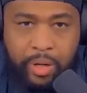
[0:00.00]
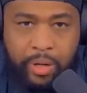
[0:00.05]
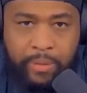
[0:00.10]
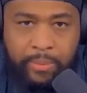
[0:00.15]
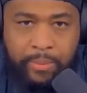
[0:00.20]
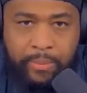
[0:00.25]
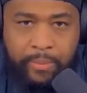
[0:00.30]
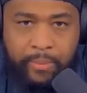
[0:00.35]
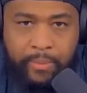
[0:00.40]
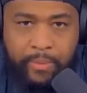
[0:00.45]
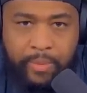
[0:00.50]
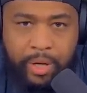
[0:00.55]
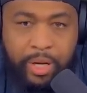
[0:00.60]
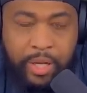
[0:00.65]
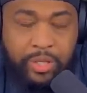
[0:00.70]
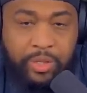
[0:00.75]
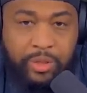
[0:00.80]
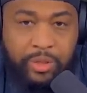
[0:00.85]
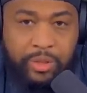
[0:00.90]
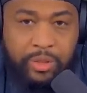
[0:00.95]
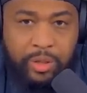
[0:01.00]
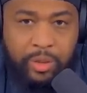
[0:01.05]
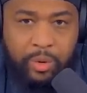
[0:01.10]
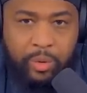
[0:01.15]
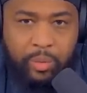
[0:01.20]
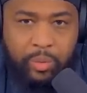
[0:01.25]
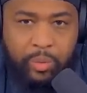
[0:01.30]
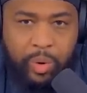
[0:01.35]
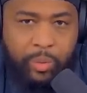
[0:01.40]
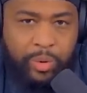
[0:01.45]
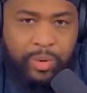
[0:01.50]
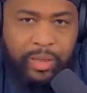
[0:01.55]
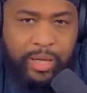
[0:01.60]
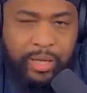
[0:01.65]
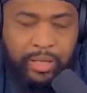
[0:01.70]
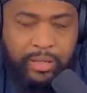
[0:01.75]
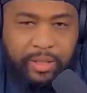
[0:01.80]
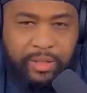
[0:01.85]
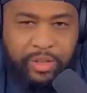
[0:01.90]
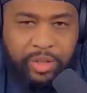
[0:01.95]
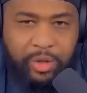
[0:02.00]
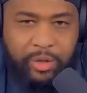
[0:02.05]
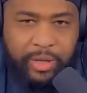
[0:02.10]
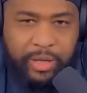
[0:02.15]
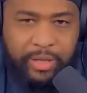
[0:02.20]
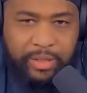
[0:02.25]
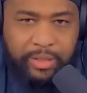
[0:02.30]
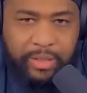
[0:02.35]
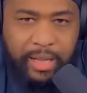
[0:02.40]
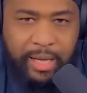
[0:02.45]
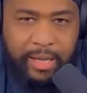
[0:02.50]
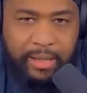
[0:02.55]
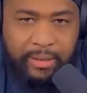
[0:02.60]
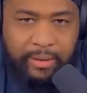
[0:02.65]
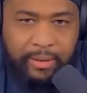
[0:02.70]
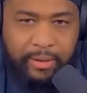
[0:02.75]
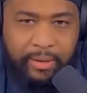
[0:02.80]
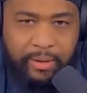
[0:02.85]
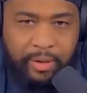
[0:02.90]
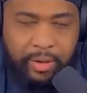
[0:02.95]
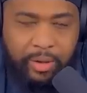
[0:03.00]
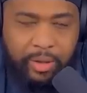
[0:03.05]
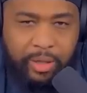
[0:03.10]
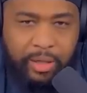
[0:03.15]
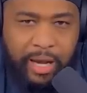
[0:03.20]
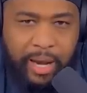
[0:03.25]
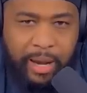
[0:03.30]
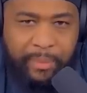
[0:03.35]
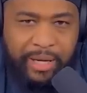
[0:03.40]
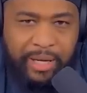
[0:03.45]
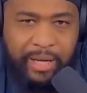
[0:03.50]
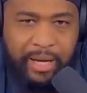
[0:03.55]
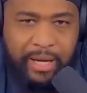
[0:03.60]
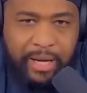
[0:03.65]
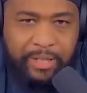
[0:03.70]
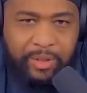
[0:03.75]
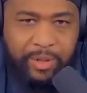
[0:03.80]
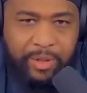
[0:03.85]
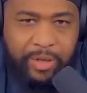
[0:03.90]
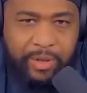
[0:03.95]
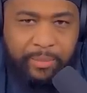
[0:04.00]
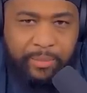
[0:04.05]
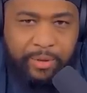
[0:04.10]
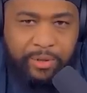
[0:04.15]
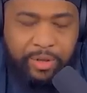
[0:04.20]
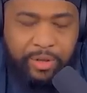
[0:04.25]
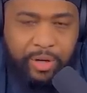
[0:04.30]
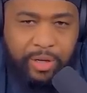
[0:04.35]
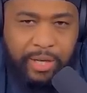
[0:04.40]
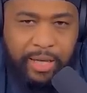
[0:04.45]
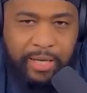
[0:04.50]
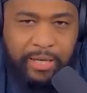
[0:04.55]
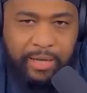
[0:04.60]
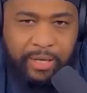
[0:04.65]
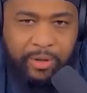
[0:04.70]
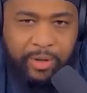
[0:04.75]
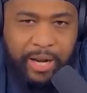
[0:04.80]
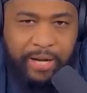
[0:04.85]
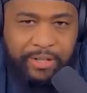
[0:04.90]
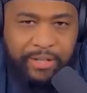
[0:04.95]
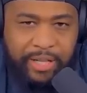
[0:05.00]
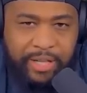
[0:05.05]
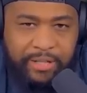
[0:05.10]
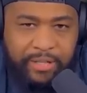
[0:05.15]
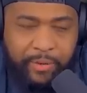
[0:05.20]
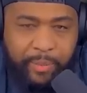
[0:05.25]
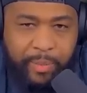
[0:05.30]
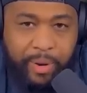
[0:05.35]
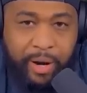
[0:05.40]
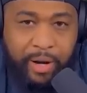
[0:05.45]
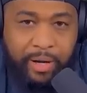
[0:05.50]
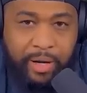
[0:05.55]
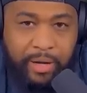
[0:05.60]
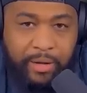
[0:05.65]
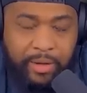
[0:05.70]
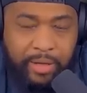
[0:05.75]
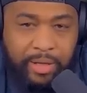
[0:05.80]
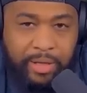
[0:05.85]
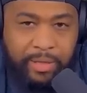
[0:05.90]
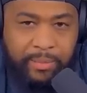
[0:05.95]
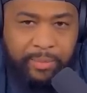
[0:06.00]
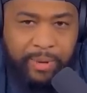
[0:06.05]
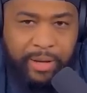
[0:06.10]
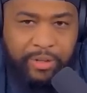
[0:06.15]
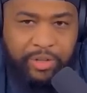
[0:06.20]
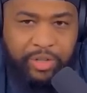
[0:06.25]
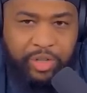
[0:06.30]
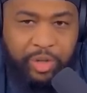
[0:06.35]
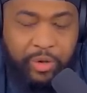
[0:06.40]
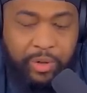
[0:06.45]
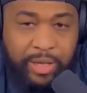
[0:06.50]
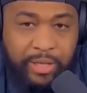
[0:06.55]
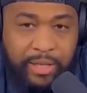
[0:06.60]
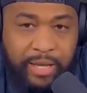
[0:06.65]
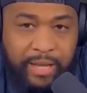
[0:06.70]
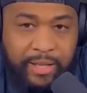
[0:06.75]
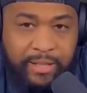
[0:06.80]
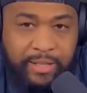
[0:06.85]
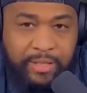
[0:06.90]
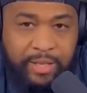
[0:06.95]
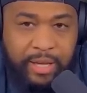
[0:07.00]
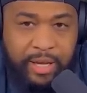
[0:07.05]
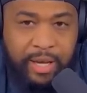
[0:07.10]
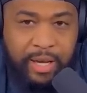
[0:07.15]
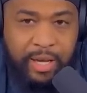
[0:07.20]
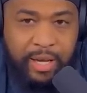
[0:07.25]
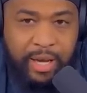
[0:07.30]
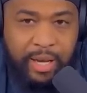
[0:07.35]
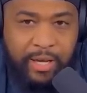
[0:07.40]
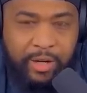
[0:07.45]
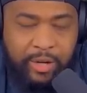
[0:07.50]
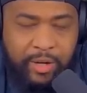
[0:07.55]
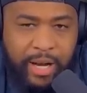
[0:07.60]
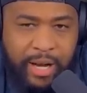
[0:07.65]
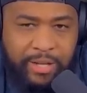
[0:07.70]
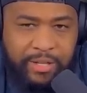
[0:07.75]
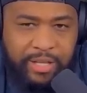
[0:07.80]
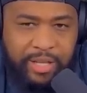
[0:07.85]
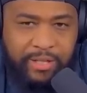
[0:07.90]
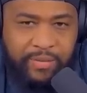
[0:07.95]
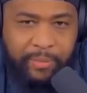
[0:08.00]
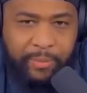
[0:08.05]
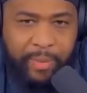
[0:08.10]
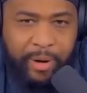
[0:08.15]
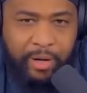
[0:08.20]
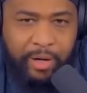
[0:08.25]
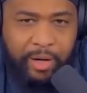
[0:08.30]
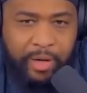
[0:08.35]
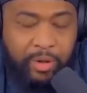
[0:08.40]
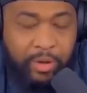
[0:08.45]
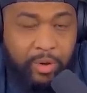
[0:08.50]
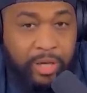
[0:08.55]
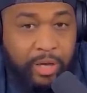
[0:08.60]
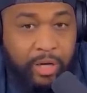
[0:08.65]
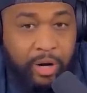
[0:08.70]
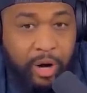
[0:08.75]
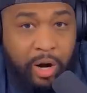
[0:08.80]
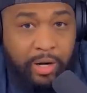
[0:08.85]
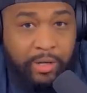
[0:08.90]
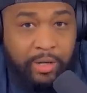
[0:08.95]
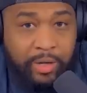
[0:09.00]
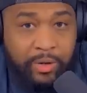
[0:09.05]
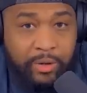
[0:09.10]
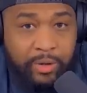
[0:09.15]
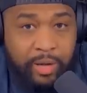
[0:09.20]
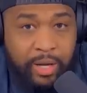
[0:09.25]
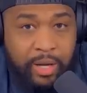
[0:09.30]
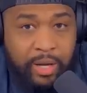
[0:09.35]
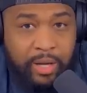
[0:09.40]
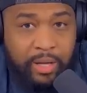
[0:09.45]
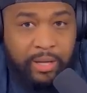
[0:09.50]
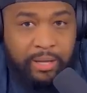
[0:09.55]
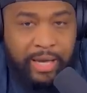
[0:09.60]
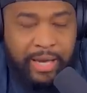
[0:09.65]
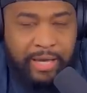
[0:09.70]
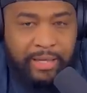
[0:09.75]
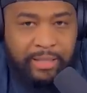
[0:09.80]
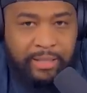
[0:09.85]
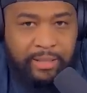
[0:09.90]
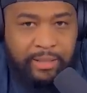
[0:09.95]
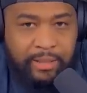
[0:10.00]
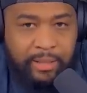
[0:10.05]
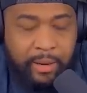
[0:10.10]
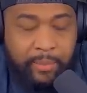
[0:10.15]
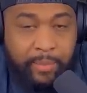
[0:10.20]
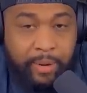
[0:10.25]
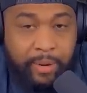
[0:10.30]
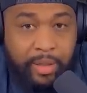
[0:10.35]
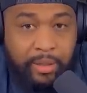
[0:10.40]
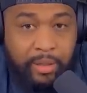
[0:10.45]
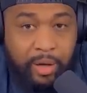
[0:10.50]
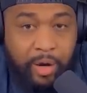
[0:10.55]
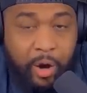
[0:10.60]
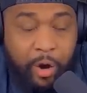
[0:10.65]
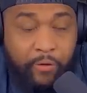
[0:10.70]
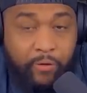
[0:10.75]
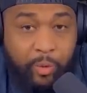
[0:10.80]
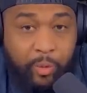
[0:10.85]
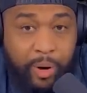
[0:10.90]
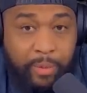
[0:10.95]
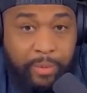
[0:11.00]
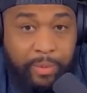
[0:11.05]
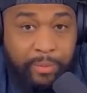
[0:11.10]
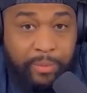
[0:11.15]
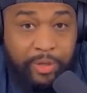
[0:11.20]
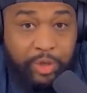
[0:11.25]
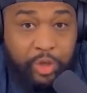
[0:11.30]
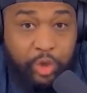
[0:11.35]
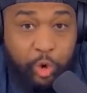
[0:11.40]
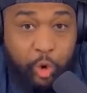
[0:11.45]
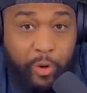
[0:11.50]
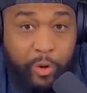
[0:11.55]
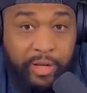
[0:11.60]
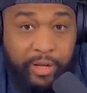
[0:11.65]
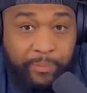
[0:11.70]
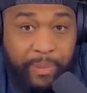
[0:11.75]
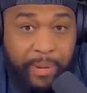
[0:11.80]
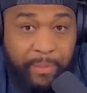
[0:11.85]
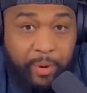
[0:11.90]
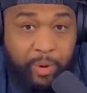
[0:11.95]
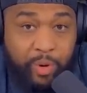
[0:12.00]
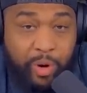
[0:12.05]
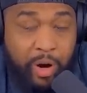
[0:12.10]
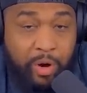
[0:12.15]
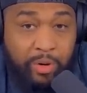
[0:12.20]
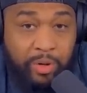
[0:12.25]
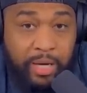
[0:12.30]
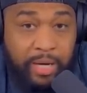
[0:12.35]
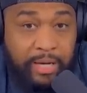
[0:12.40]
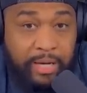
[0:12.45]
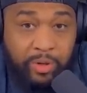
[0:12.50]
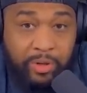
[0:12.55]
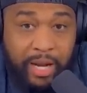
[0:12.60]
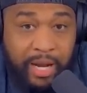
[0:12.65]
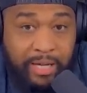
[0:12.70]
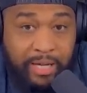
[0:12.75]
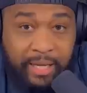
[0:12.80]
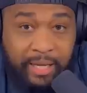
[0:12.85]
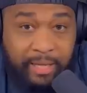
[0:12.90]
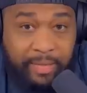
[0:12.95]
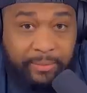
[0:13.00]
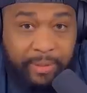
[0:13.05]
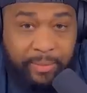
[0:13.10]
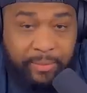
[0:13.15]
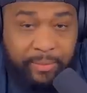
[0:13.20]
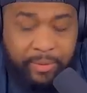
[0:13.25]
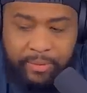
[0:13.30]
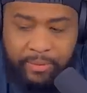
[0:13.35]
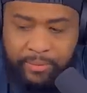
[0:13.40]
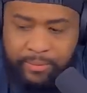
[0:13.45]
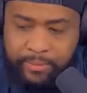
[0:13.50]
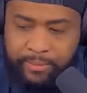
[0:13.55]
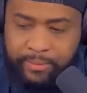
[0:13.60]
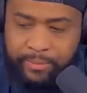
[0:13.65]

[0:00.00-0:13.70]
Because when we look at the shootings, like you look at how many guns are circulating in the United States of America, you look at the amount of shooting deaths in the United States of America, and you can argue that the overwhelming majority of people who own guns are not killing people.